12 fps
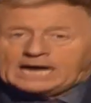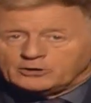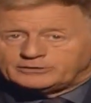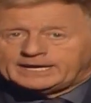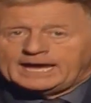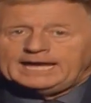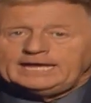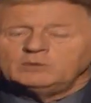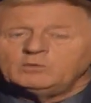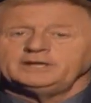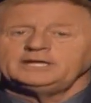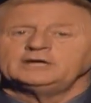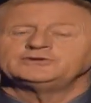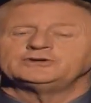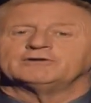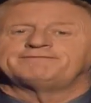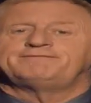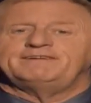Okay, you want to use
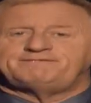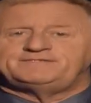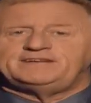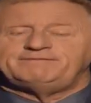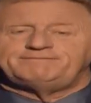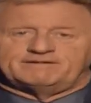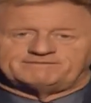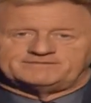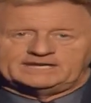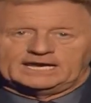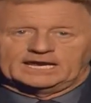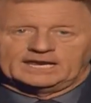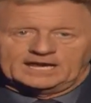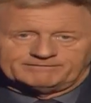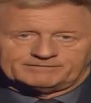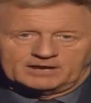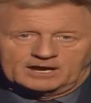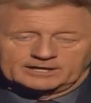your 50-50
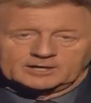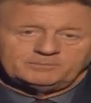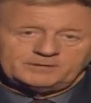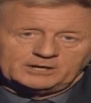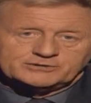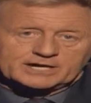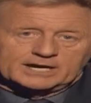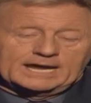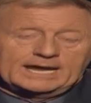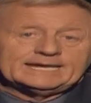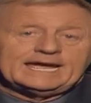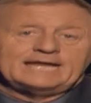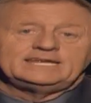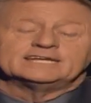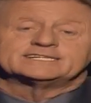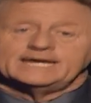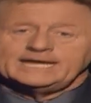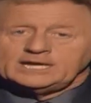lifeline computer. Can you
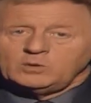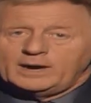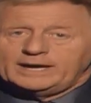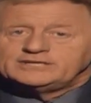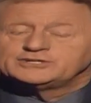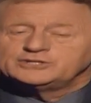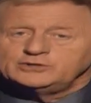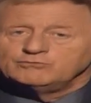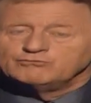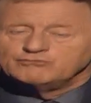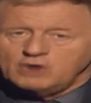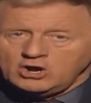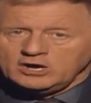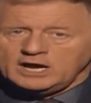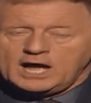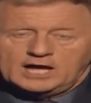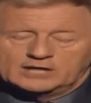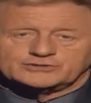take away two wrong
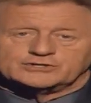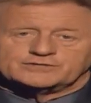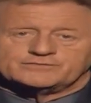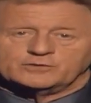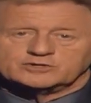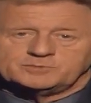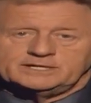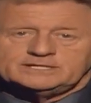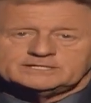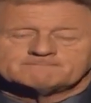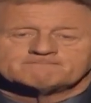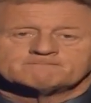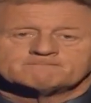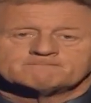answers for us, please?